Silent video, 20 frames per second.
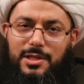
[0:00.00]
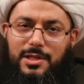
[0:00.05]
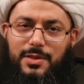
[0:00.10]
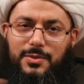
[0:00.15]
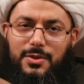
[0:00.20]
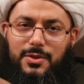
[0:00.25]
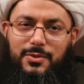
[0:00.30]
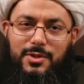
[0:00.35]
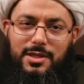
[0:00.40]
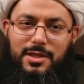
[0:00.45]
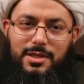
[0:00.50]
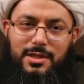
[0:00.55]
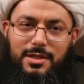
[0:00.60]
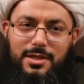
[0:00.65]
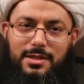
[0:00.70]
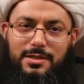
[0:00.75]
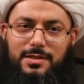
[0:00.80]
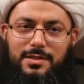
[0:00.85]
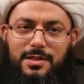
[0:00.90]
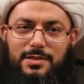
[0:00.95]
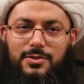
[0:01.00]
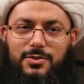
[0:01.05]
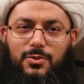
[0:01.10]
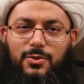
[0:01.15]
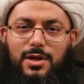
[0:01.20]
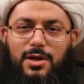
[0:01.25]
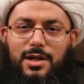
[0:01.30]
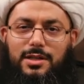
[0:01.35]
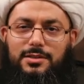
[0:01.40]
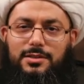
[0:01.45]
strikes are very
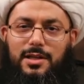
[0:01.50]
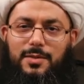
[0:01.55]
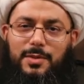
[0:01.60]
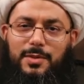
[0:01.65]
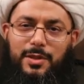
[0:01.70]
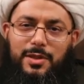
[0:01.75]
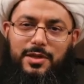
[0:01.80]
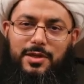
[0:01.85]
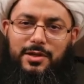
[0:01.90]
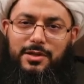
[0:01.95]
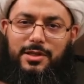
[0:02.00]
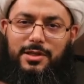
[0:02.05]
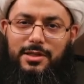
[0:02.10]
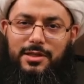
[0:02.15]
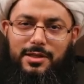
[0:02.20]
pow powerful.